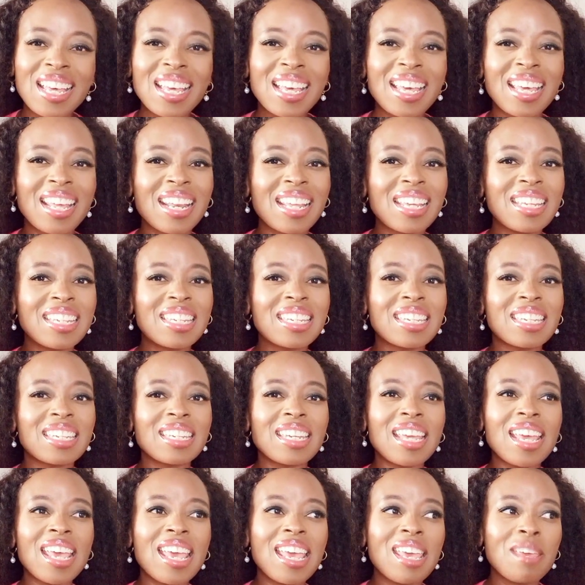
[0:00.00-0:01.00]
reach
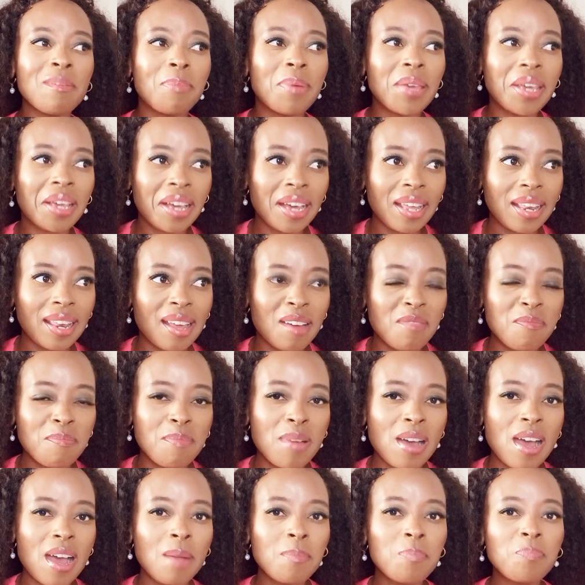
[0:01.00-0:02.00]
a bigger
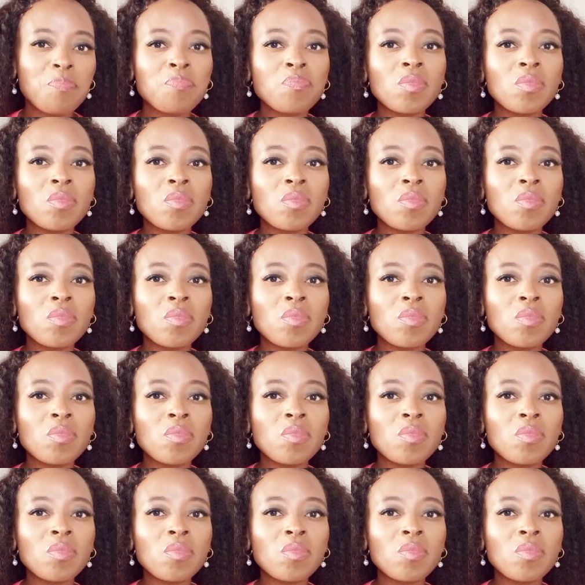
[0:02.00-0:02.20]
number,